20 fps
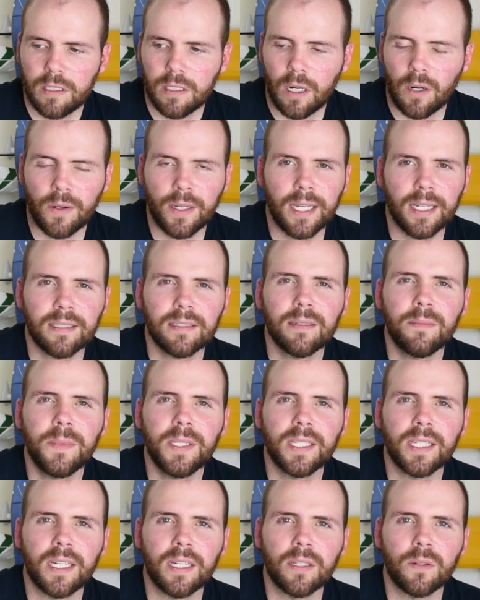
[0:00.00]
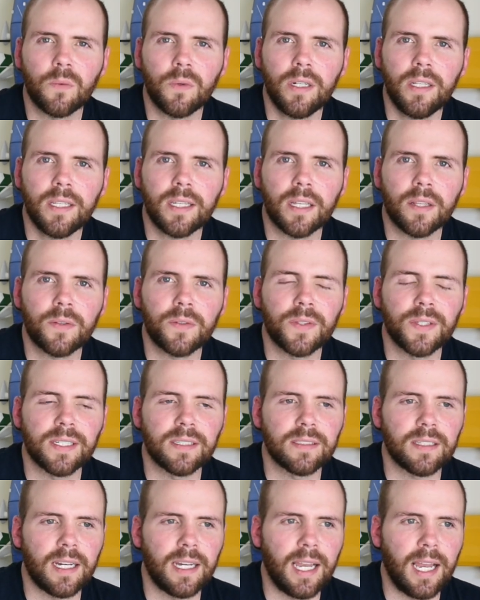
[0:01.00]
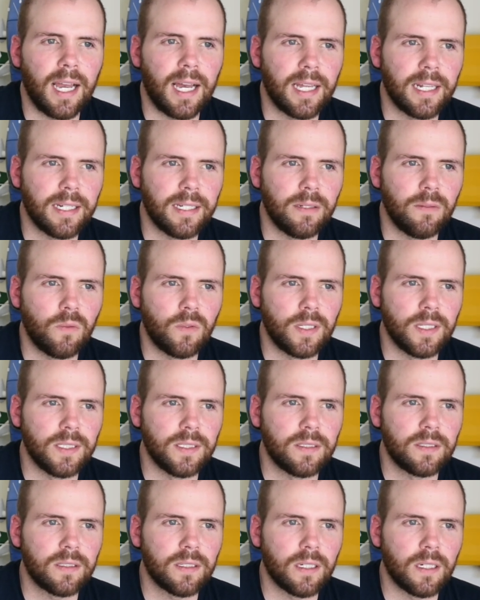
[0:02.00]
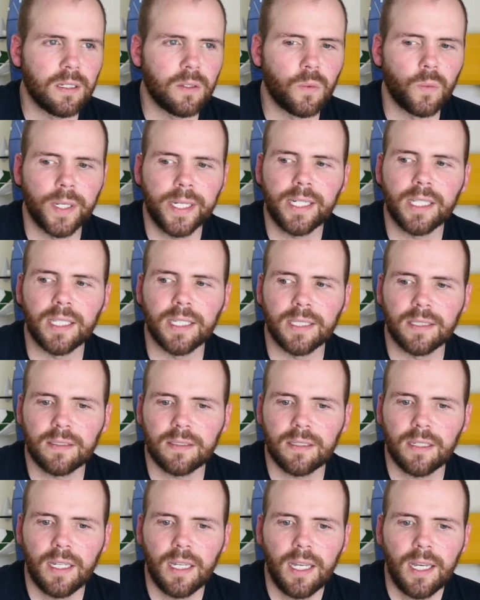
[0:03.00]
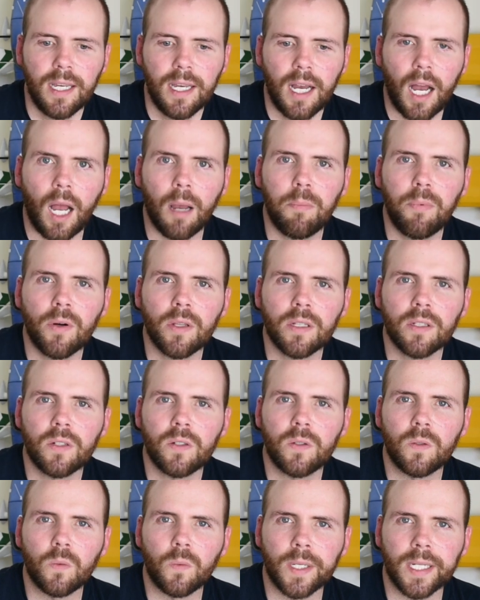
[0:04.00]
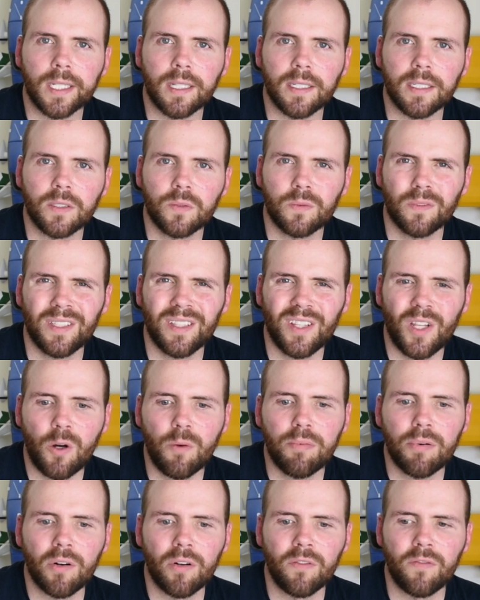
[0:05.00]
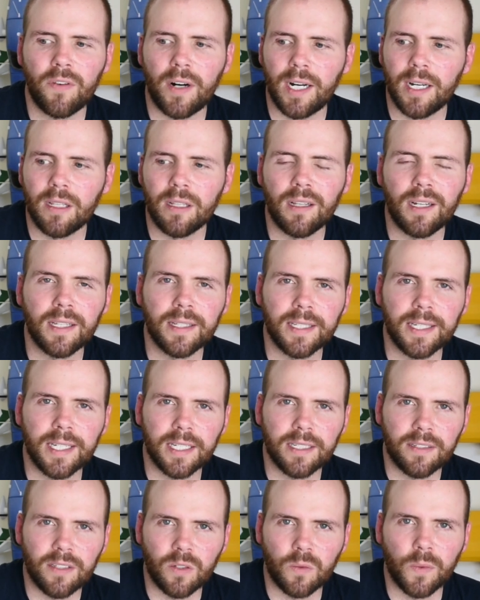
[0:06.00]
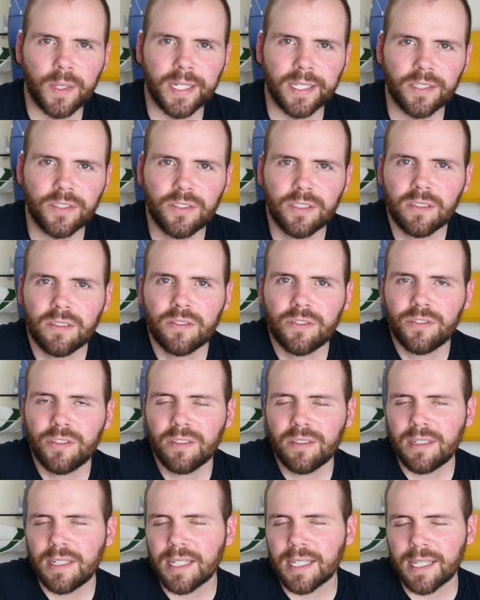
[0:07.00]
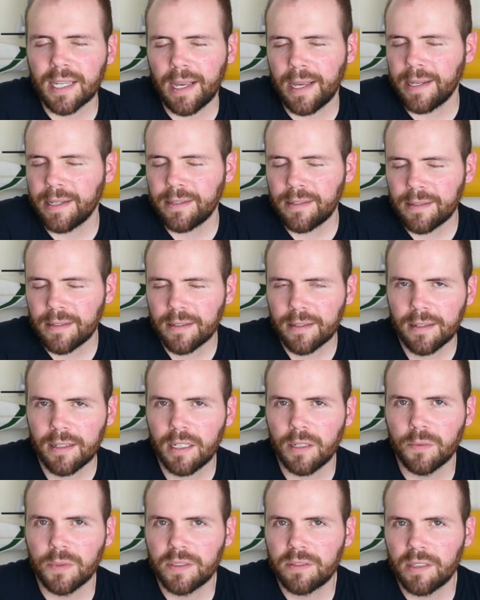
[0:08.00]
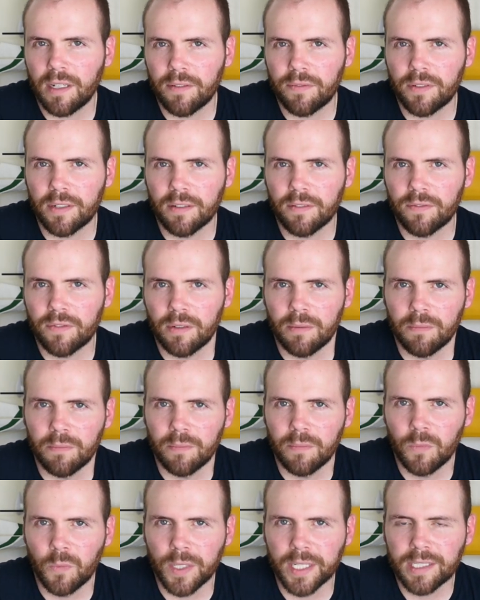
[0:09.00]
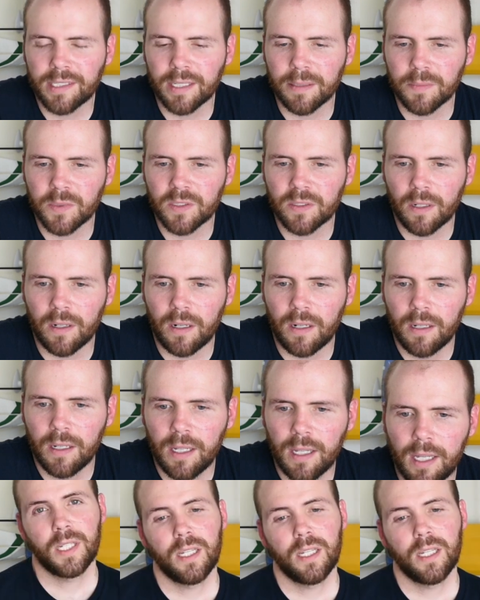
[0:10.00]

Oh yeah, one of the other things I added was winglets. I put little winglets with a low profile on the end of the wings, just in case it was suffering from wingtip stall.